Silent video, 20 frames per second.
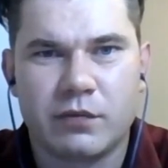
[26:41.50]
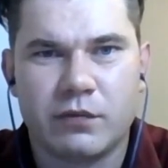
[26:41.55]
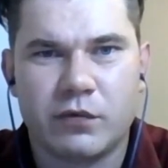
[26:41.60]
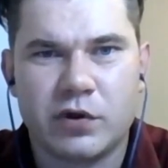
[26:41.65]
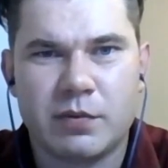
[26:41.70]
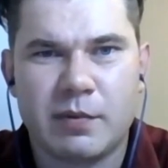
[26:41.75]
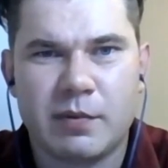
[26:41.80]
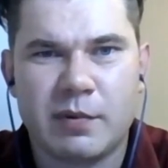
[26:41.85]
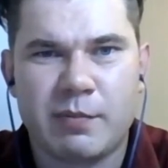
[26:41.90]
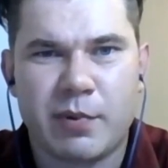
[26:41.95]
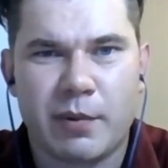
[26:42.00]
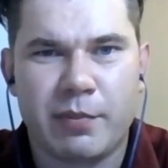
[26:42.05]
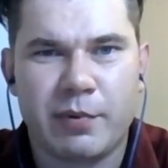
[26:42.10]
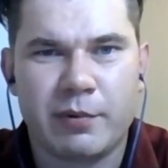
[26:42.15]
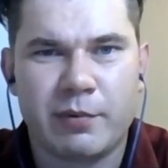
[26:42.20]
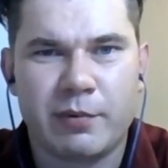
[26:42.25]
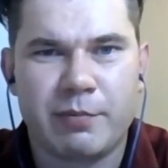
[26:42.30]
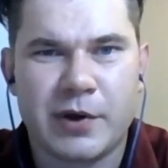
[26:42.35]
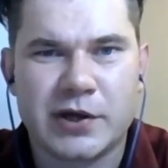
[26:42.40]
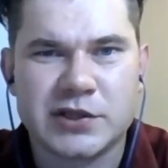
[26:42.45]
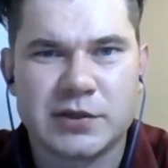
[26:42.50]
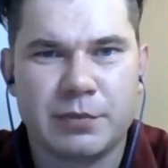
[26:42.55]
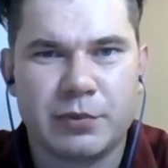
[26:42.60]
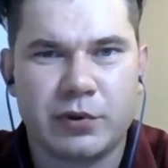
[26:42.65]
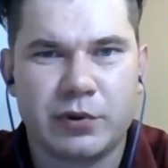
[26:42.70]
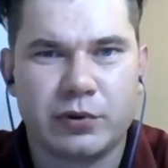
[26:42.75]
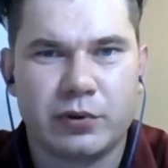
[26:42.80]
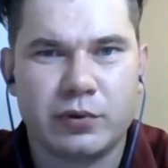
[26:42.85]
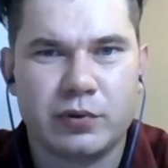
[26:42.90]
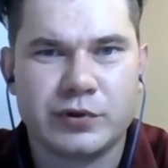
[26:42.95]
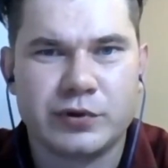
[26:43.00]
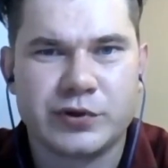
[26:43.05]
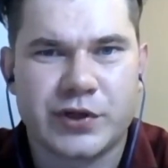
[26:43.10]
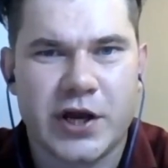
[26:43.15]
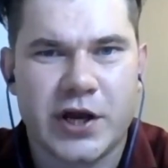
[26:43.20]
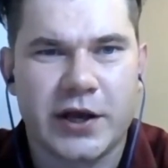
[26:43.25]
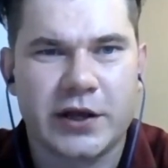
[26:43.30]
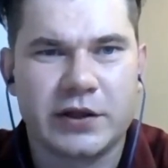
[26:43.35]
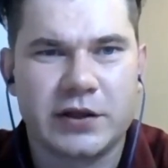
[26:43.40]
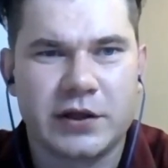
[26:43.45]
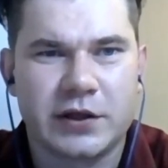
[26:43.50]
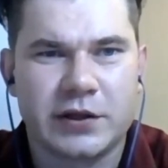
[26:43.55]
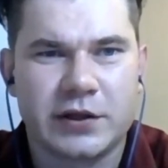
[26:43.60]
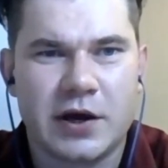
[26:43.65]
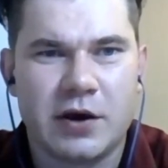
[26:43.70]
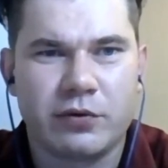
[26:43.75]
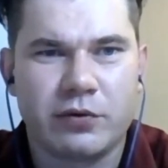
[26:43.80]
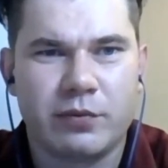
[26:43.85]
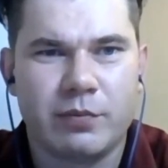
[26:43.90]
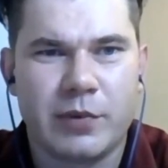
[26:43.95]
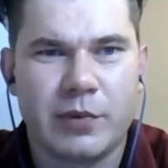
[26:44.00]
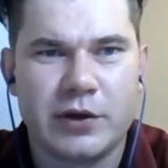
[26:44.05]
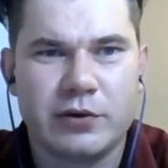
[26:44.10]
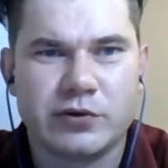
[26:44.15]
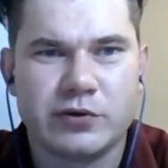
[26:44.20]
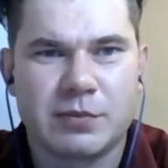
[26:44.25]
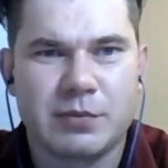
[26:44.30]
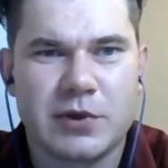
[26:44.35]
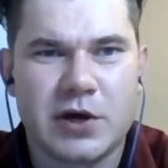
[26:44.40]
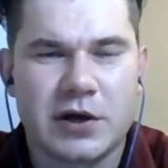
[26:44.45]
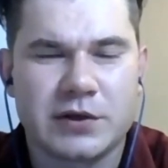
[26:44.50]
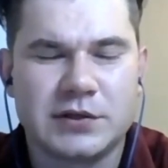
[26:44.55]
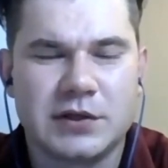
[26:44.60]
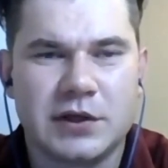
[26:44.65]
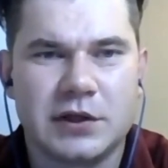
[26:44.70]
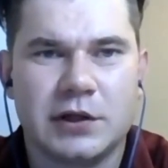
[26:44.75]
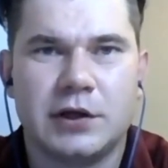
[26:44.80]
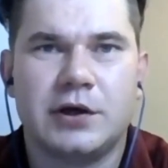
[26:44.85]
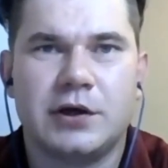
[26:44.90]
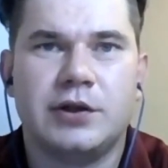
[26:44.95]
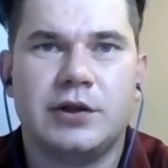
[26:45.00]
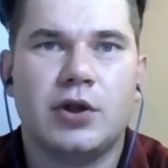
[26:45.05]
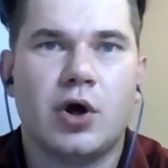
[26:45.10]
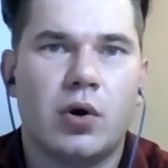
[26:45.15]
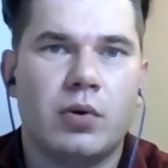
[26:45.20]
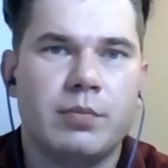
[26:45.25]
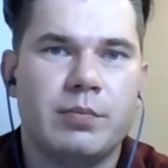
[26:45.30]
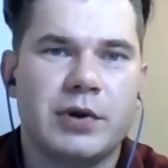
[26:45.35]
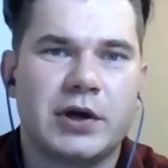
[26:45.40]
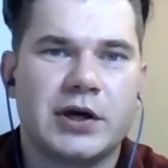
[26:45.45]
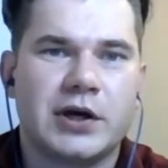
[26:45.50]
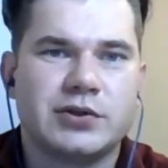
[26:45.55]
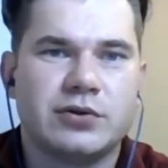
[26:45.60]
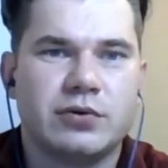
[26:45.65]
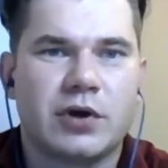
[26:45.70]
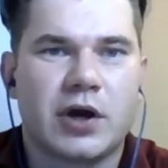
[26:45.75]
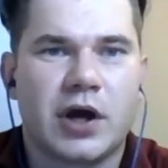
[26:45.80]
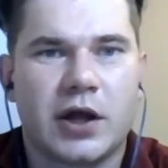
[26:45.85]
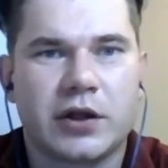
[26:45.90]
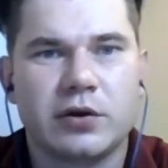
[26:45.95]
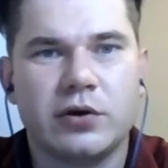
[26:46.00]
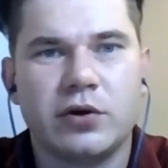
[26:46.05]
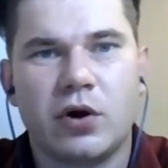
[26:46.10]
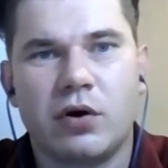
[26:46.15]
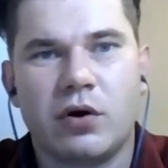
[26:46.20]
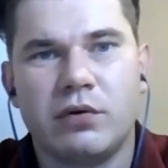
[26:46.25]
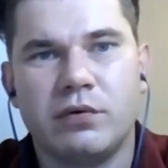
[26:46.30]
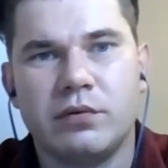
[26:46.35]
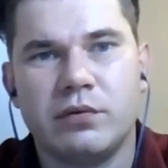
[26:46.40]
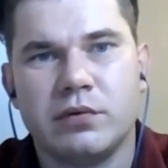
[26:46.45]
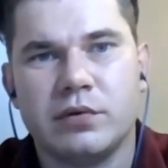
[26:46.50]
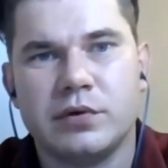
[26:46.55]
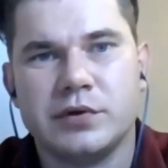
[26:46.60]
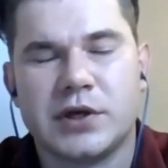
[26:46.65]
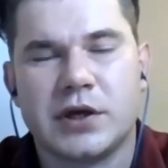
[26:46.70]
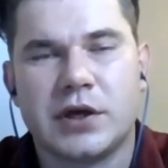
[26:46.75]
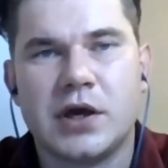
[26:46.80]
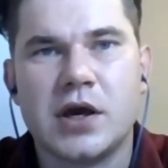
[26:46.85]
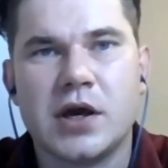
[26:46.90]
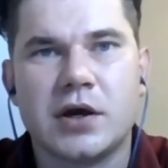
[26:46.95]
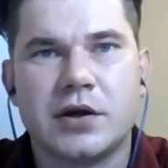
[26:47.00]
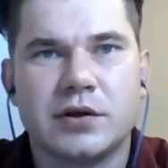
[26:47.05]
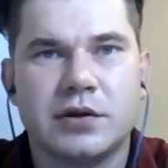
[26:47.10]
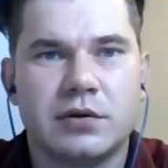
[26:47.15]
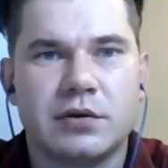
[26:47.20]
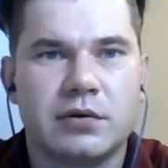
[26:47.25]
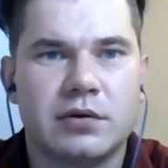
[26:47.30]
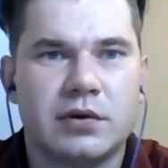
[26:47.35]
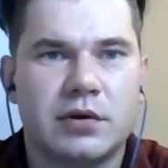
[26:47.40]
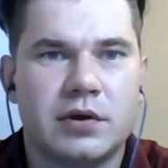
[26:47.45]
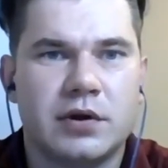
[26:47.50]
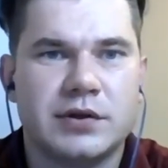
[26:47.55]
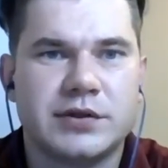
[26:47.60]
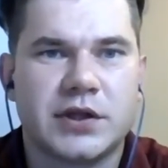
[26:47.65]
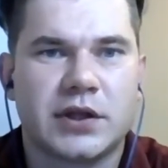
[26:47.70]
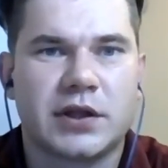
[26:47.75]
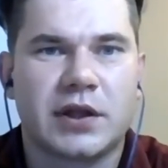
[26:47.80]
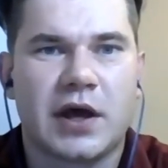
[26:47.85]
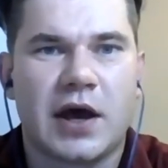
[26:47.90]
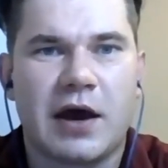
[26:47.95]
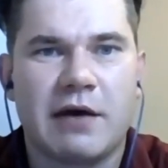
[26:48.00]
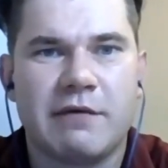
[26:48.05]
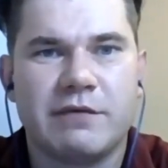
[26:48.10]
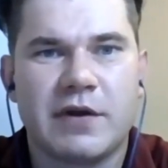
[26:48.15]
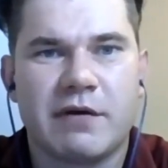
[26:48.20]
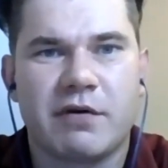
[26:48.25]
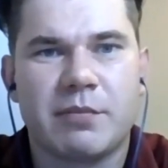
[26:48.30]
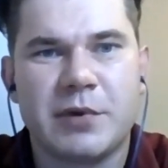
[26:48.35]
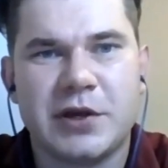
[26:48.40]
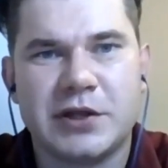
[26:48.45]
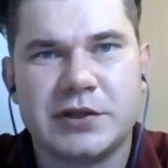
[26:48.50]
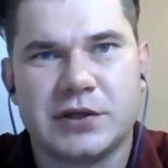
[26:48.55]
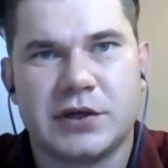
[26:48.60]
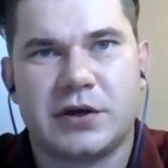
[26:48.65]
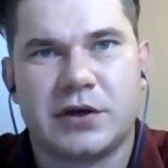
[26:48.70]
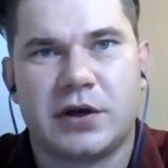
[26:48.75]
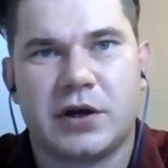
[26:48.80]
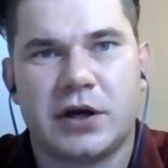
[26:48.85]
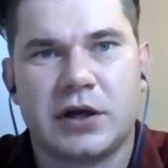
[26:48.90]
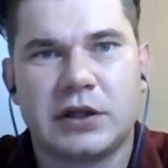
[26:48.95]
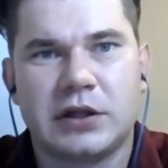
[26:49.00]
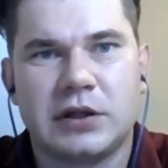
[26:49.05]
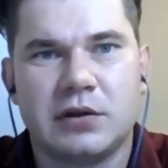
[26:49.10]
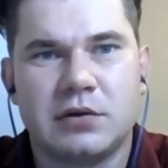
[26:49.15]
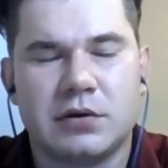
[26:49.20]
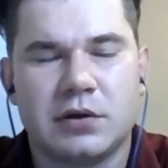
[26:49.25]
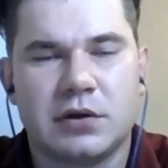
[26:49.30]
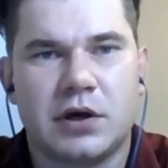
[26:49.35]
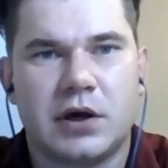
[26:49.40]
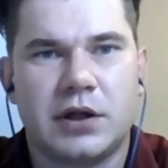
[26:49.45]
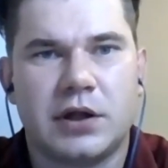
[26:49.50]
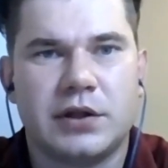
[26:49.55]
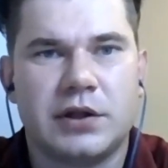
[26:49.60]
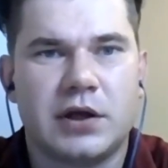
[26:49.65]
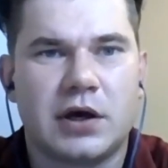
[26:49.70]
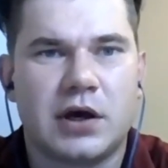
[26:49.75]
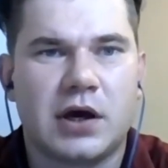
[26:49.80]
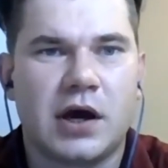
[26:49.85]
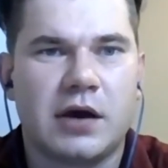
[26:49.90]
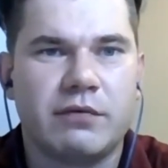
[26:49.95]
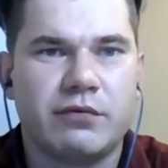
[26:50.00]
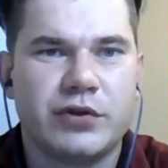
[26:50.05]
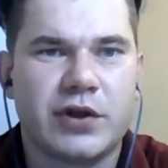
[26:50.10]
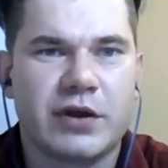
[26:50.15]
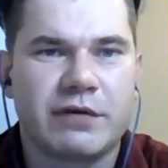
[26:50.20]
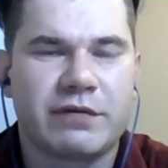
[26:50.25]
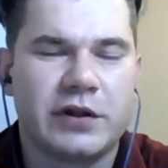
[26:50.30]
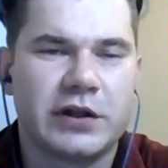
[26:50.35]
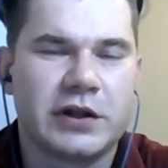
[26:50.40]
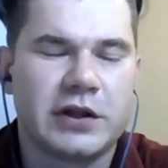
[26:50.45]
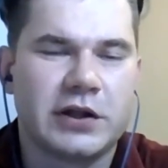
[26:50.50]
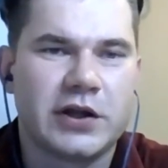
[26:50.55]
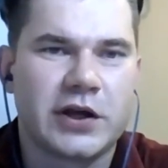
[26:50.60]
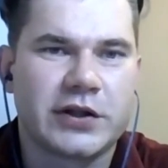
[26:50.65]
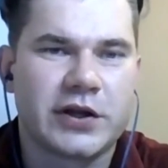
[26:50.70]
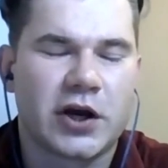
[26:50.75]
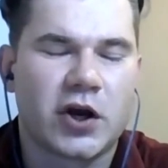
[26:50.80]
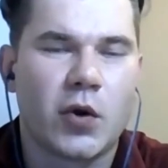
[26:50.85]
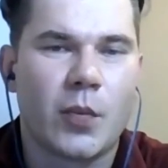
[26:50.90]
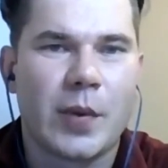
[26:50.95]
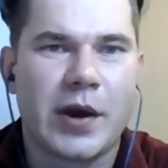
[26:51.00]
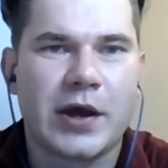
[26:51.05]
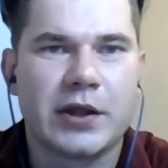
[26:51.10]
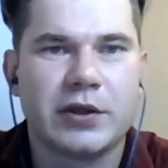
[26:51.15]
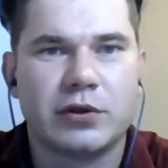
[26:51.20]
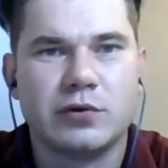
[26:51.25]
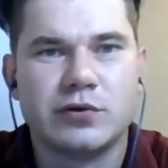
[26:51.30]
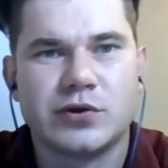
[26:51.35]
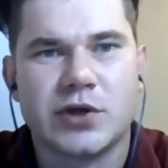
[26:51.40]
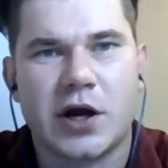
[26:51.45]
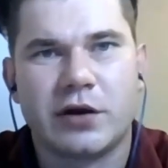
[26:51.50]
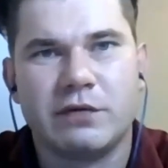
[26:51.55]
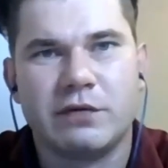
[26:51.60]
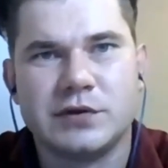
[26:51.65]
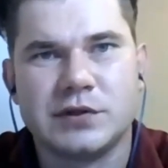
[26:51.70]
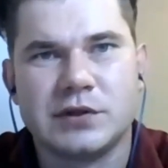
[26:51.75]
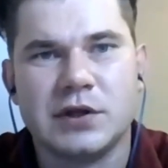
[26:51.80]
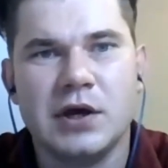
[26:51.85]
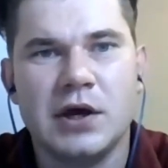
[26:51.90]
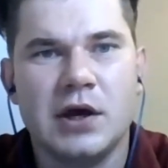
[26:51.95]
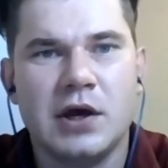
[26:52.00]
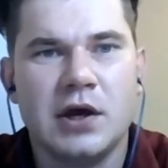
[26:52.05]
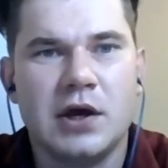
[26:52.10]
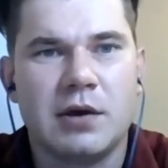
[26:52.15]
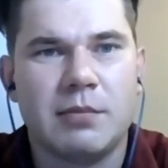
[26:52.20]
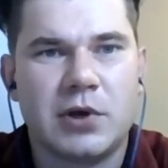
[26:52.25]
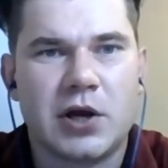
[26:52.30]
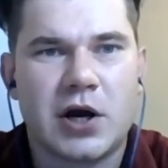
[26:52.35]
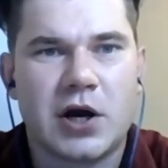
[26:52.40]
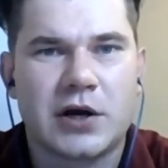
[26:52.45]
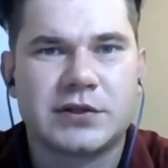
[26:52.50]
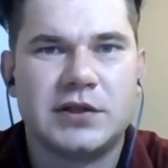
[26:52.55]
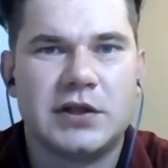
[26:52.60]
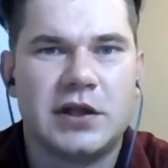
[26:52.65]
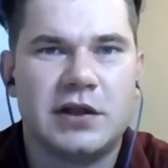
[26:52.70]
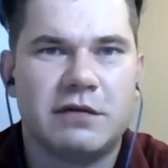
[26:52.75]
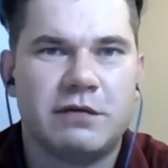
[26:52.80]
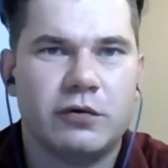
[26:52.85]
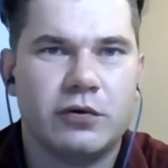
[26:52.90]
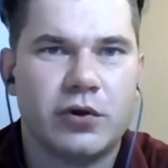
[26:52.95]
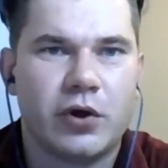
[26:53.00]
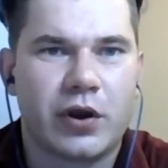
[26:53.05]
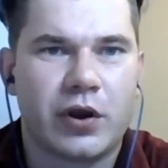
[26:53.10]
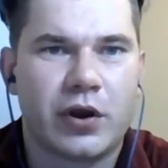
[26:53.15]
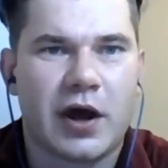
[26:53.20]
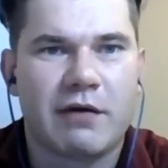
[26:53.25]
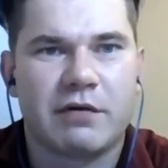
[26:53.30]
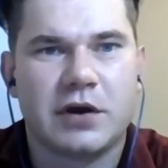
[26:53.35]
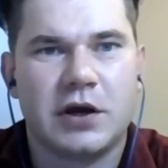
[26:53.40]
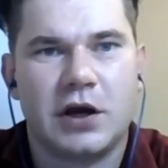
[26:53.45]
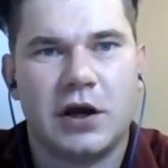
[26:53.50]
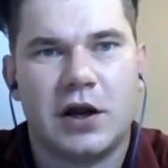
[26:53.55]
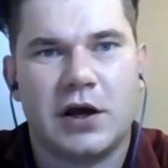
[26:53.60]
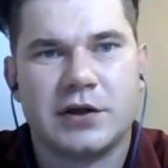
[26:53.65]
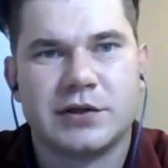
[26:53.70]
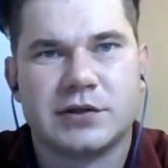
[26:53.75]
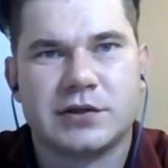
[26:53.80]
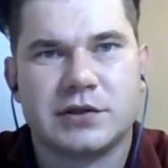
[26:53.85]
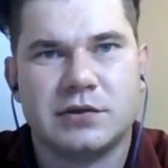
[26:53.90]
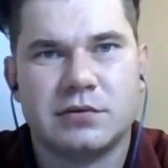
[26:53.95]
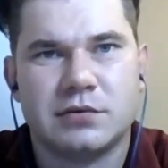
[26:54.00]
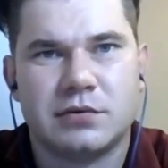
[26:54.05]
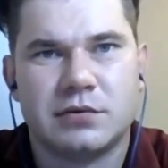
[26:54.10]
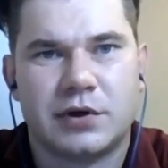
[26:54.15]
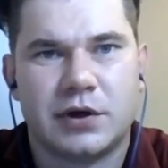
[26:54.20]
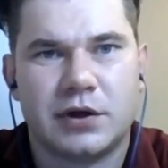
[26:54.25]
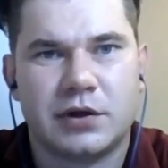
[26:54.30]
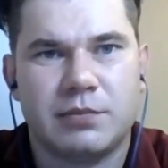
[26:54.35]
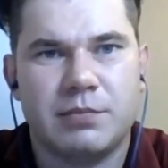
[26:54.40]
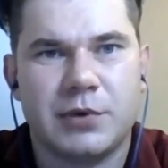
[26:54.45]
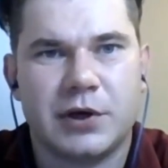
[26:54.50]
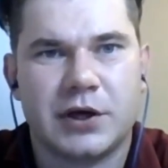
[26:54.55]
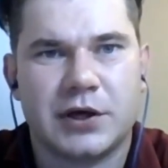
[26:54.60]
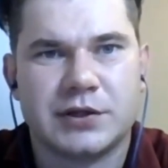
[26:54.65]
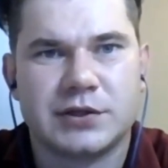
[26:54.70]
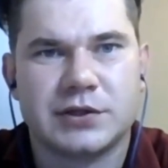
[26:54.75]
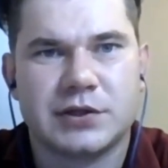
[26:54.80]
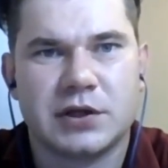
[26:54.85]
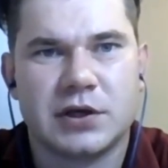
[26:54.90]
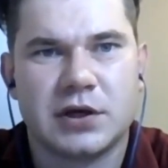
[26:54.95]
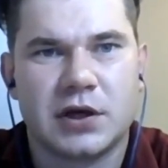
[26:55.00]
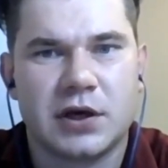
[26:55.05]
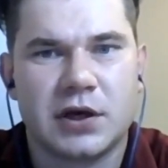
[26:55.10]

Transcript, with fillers: would it be probably possible to straighten it out by using Minoxidil? no, because you cannot grow the hair that have never been there, right? and uh, I would definitely not recommend to start with minoxidil if you don't have a hair loss, right? Because